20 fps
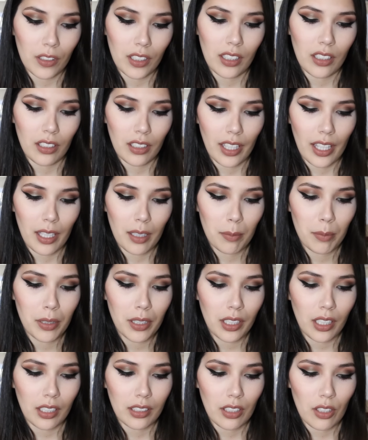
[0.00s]
that they're like
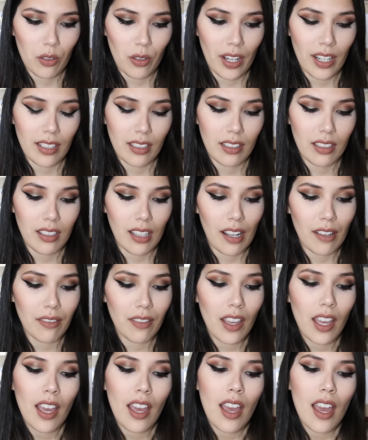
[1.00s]
putting on the trays and stuff.
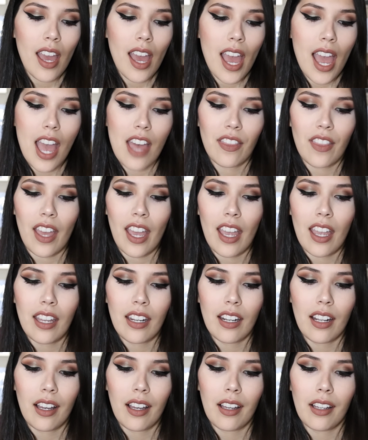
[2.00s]
And
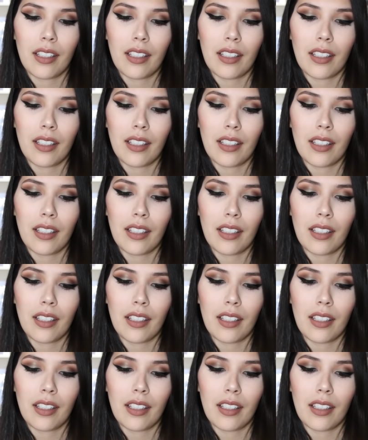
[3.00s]
then,